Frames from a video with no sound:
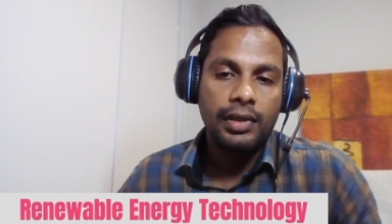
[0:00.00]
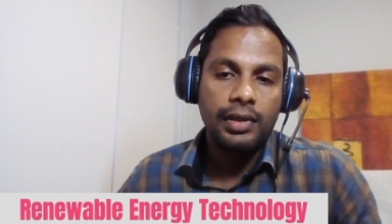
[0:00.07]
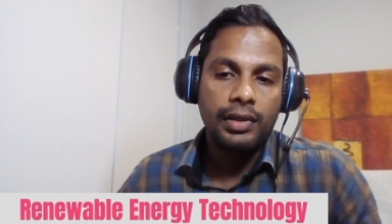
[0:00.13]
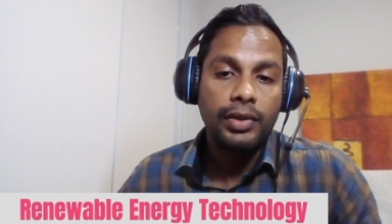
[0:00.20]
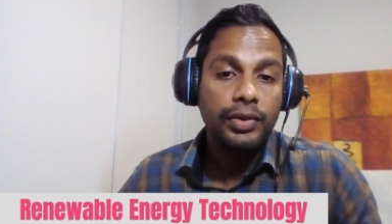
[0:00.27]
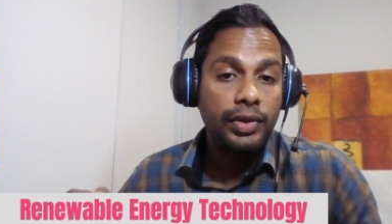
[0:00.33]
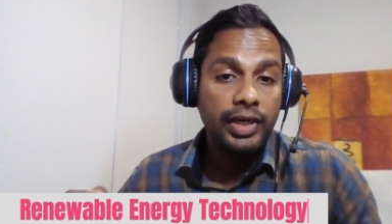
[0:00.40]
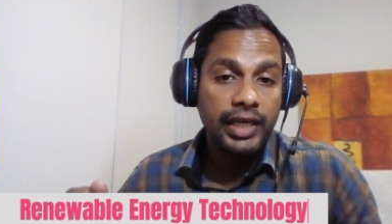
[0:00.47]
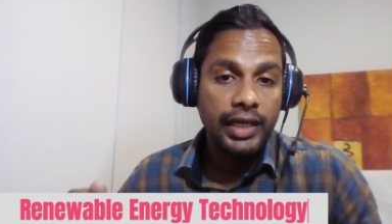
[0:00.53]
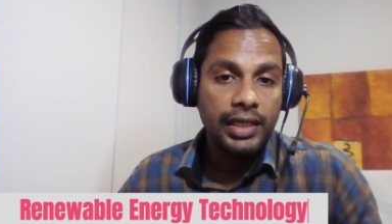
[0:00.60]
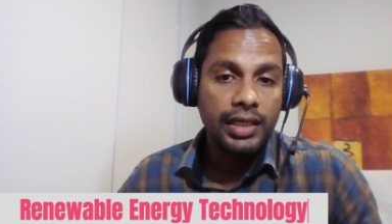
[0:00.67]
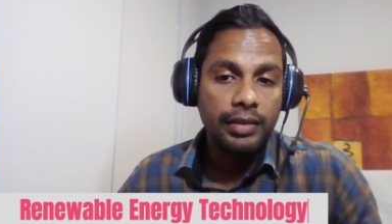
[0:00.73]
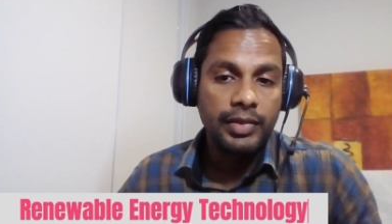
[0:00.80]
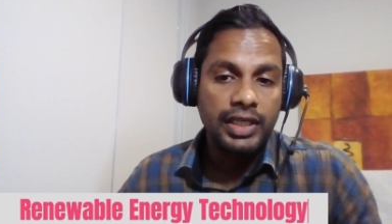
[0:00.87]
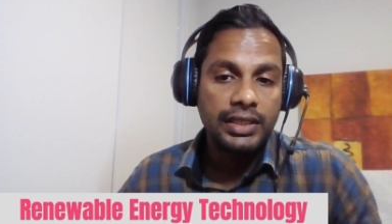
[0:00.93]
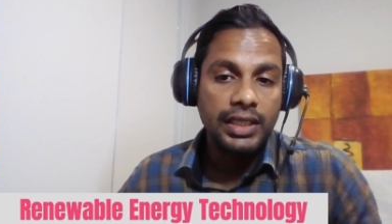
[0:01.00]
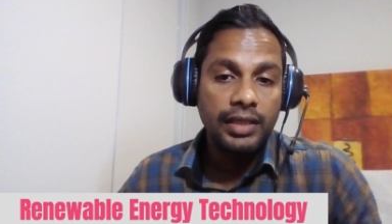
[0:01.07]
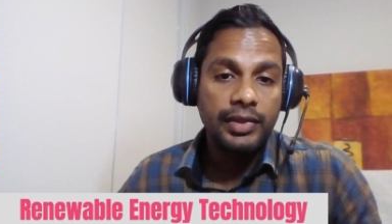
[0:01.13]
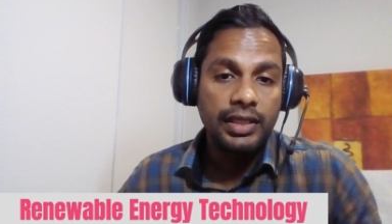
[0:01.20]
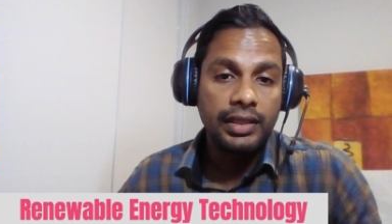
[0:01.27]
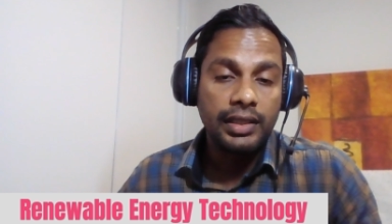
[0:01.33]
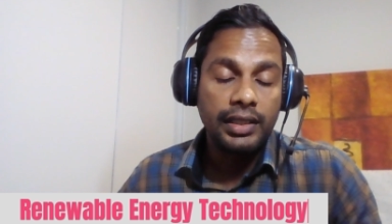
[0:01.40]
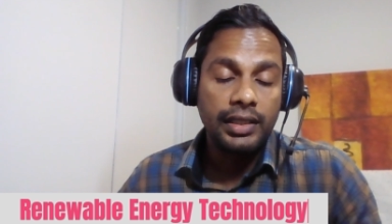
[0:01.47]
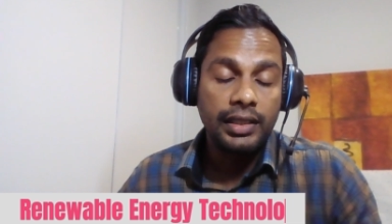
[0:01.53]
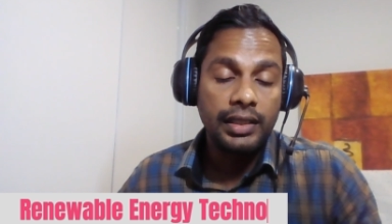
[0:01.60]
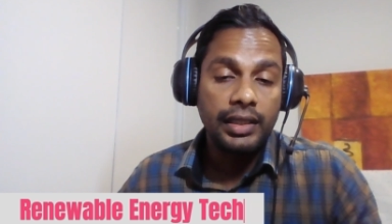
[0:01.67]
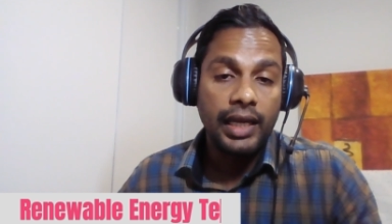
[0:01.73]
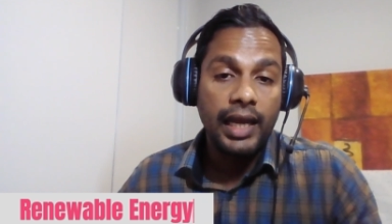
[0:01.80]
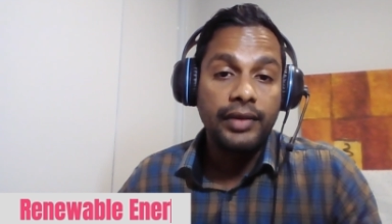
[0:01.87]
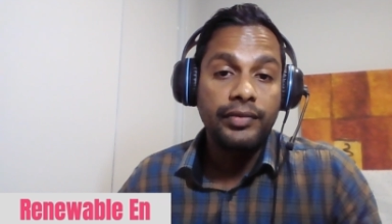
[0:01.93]
Not only economics, even the
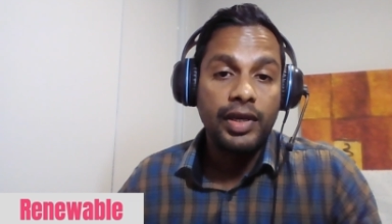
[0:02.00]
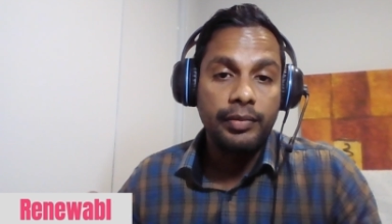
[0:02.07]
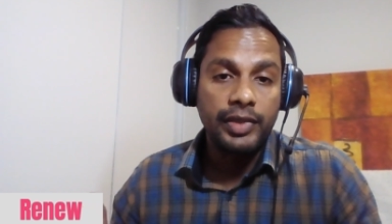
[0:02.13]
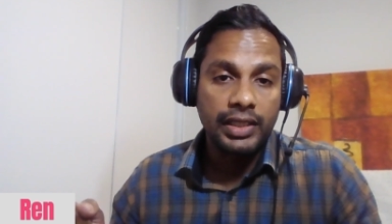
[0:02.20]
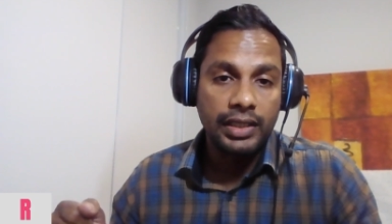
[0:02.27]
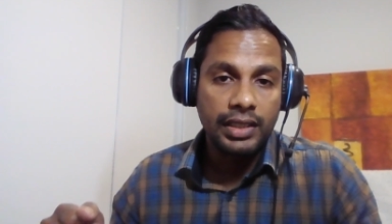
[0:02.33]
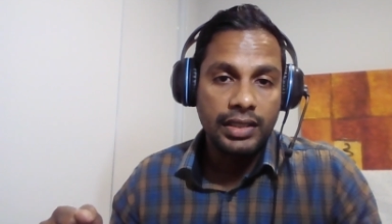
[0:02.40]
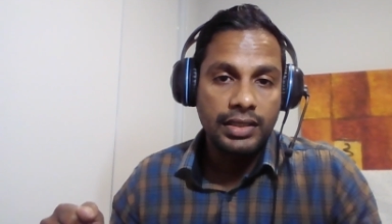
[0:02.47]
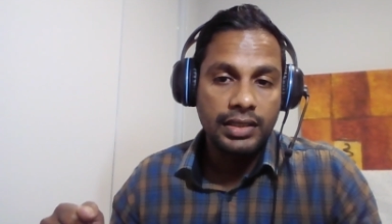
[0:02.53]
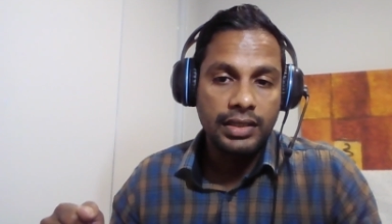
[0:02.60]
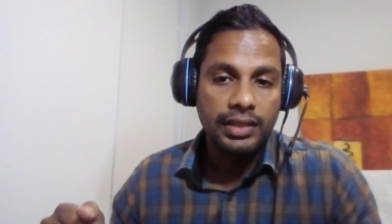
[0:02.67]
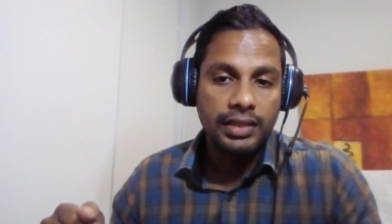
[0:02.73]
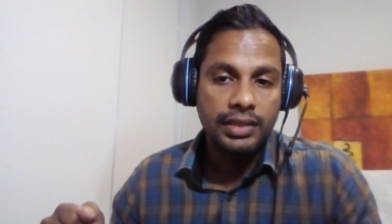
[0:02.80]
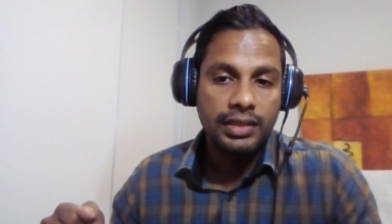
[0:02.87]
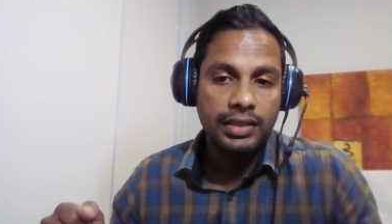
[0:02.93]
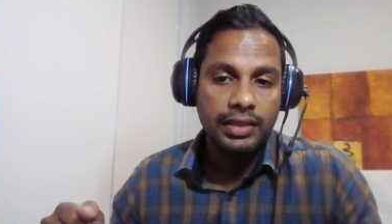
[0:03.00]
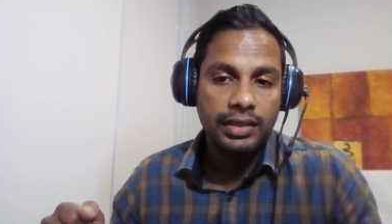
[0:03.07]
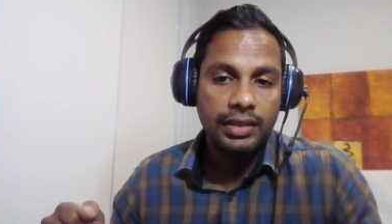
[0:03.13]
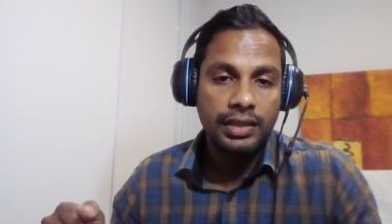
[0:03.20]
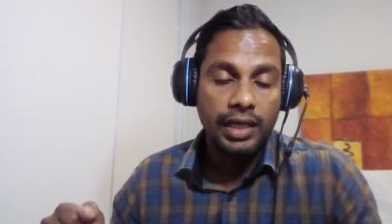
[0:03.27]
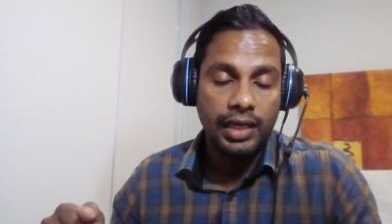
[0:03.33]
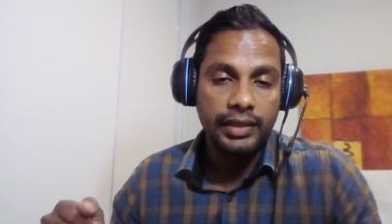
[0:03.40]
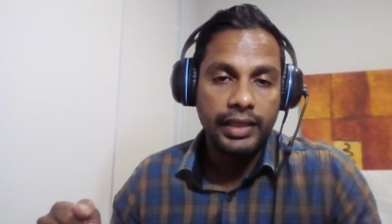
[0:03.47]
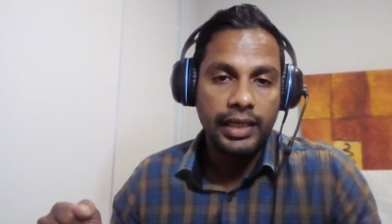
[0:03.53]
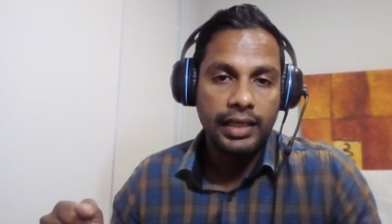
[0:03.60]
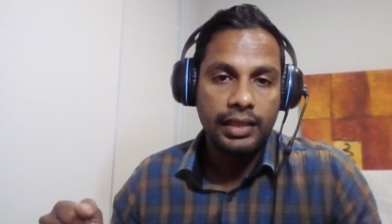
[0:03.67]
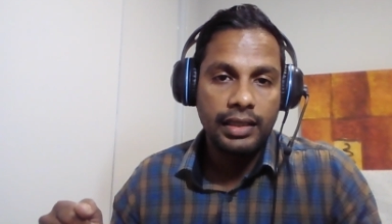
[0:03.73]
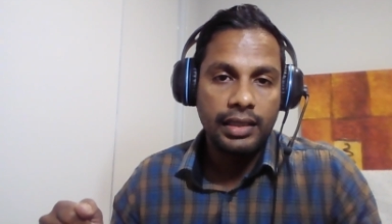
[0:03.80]
environmental concerns are there.